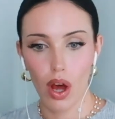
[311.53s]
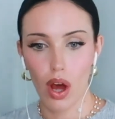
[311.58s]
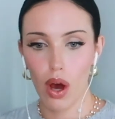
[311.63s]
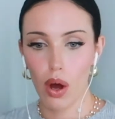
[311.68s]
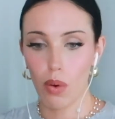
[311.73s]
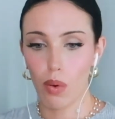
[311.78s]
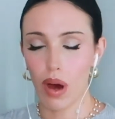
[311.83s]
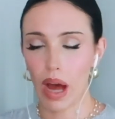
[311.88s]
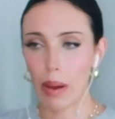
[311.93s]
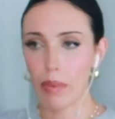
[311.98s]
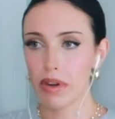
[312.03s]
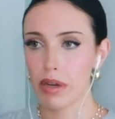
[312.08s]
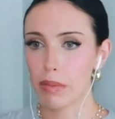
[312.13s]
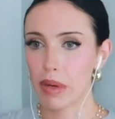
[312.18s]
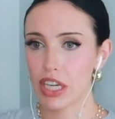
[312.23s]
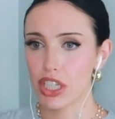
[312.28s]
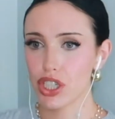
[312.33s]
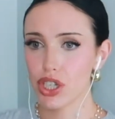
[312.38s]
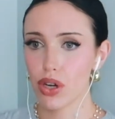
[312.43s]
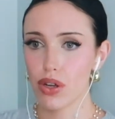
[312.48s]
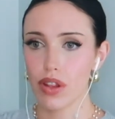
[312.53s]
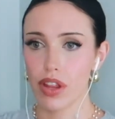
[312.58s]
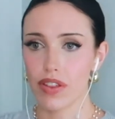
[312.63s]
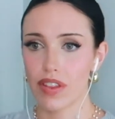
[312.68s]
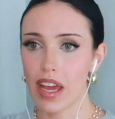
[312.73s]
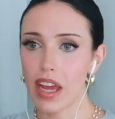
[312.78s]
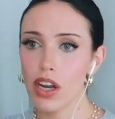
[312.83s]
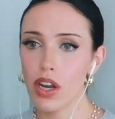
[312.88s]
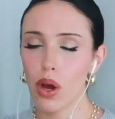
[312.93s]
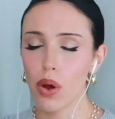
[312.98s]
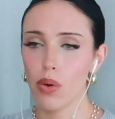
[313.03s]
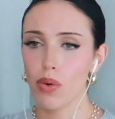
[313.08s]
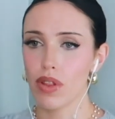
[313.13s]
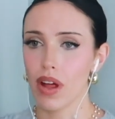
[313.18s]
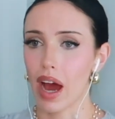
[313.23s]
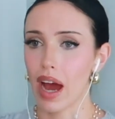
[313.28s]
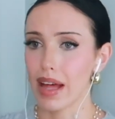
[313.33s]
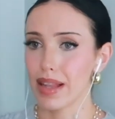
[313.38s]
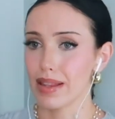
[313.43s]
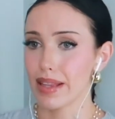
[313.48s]
Well, I want to make sure that they know that
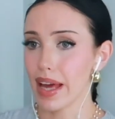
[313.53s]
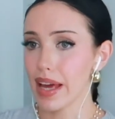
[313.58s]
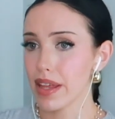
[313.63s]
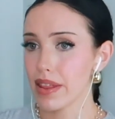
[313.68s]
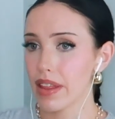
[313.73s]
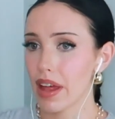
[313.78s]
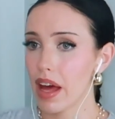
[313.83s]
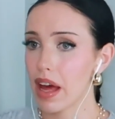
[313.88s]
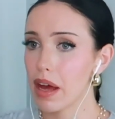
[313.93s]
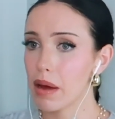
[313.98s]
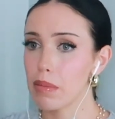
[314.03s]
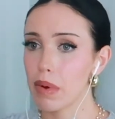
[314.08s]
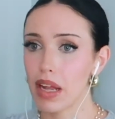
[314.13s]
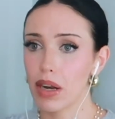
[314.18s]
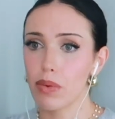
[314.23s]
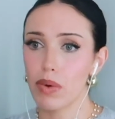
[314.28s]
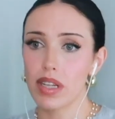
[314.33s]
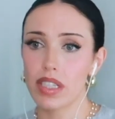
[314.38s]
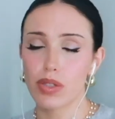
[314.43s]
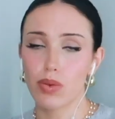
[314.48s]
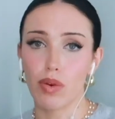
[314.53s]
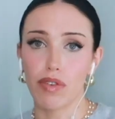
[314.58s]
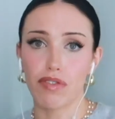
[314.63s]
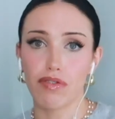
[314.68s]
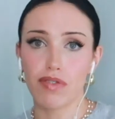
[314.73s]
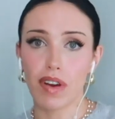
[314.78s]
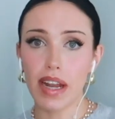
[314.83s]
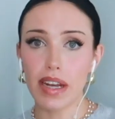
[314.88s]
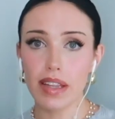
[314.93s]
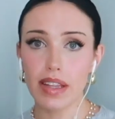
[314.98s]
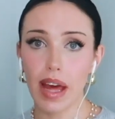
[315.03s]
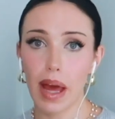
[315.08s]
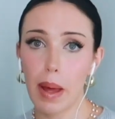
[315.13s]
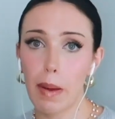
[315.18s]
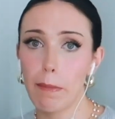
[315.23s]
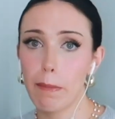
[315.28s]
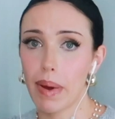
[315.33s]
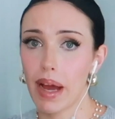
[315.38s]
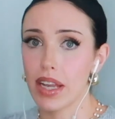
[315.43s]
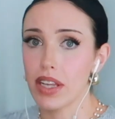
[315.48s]
I like them. I don't want to offend them
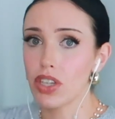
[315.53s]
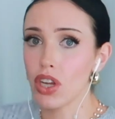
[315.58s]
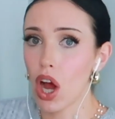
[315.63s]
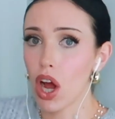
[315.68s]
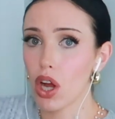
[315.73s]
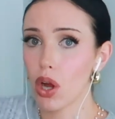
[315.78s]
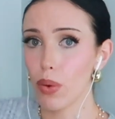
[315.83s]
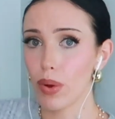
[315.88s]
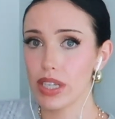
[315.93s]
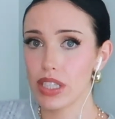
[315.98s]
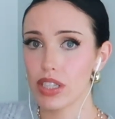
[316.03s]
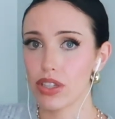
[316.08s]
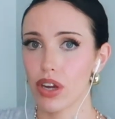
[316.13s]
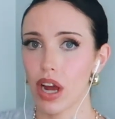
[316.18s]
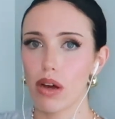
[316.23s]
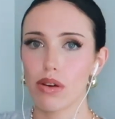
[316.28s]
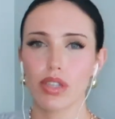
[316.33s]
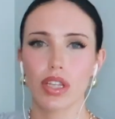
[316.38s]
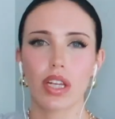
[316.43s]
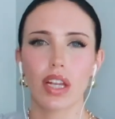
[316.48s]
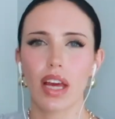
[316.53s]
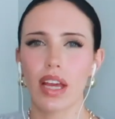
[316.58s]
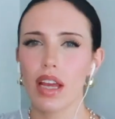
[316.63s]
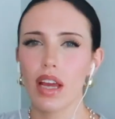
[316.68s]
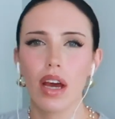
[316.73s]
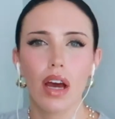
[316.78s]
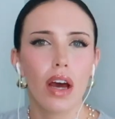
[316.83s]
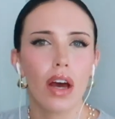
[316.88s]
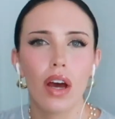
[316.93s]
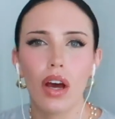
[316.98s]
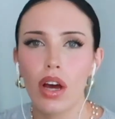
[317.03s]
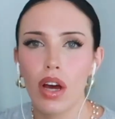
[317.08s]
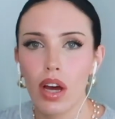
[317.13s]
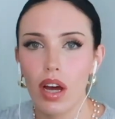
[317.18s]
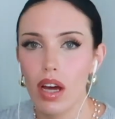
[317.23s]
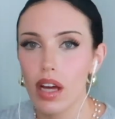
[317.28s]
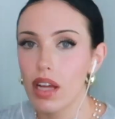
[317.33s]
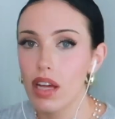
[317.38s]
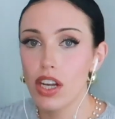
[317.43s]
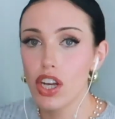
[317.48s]
by not going to their house. You know, like,
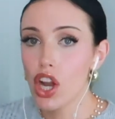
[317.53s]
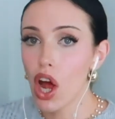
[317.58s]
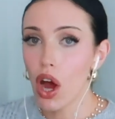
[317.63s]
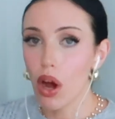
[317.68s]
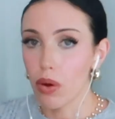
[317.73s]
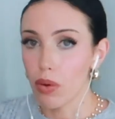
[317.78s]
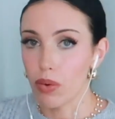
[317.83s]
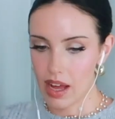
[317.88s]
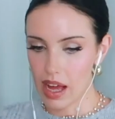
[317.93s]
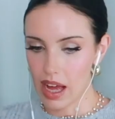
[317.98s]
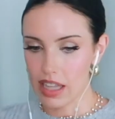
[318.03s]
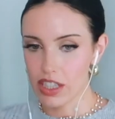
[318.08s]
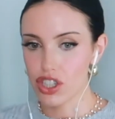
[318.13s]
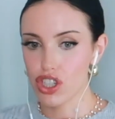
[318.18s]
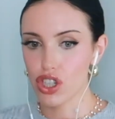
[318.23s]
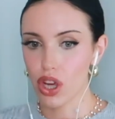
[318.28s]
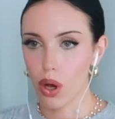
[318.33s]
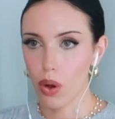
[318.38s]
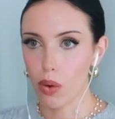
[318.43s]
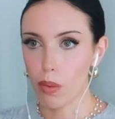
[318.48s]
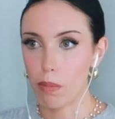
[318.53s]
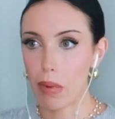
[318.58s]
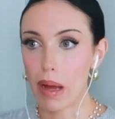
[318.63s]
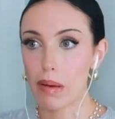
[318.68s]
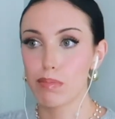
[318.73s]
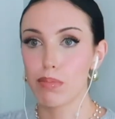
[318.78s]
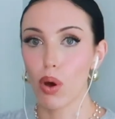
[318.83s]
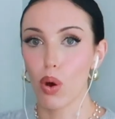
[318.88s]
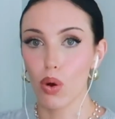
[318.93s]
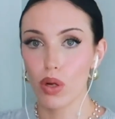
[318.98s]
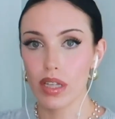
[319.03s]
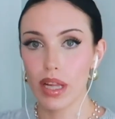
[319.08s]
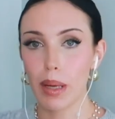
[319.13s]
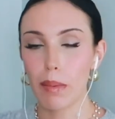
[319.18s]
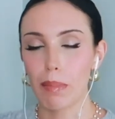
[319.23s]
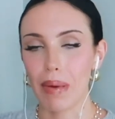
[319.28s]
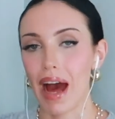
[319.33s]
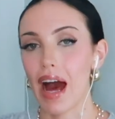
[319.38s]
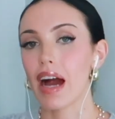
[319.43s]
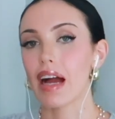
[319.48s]
no. And so by pulling
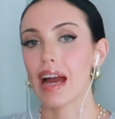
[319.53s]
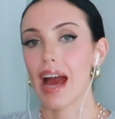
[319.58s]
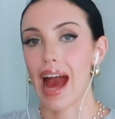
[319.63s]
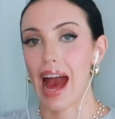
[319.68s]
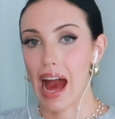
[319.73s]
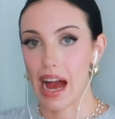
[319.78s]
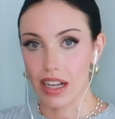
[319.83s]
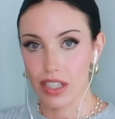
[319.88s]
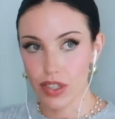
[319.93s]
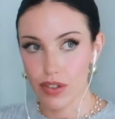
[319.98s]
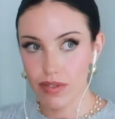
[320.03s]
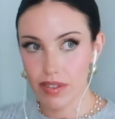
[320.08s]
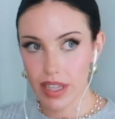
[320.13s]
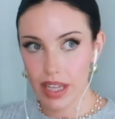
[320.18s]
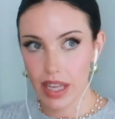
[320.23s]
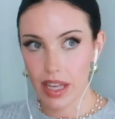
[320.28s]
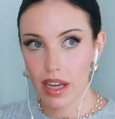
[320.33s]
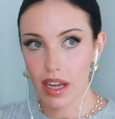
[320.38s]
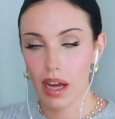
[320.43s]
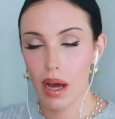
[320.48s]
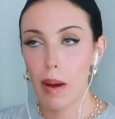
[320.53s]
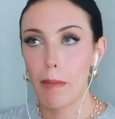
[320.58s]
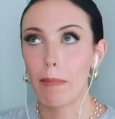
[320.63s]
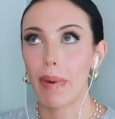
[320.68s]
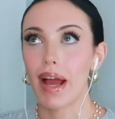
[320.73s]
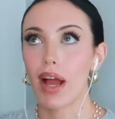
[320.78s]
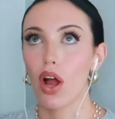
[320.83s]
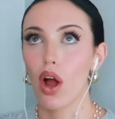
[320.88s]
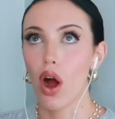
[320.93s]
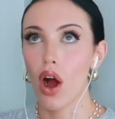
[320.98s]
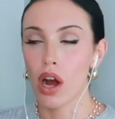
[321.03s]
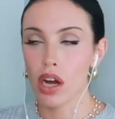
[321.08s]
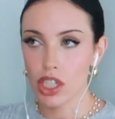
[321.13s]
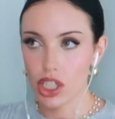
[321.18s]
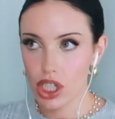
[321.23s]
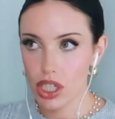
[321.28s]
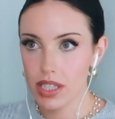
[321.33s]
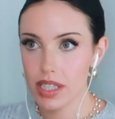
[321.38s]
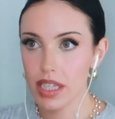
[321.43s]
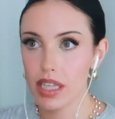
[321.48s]
back actively, by
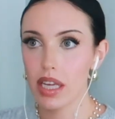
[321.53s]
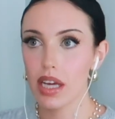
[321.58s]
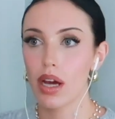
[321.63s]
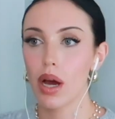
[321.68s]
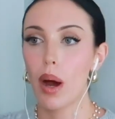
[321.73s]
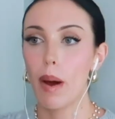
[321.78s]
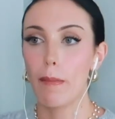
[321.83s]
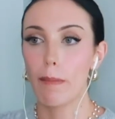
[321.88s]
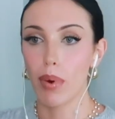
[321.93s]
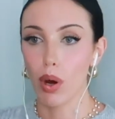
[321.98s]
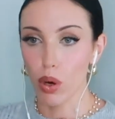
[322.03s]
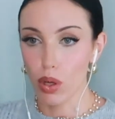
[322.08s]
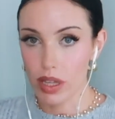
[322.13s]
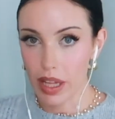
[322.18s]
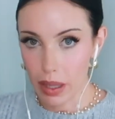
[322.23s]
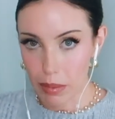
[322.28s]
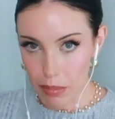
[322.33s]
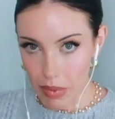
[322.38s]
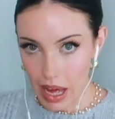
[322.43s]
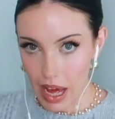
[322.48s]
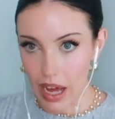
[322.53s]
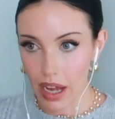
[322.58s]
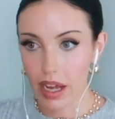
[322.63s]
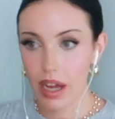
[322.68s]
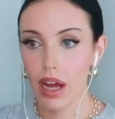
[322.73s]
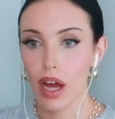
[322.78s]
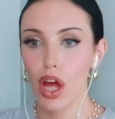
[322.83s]
consciously pulling back,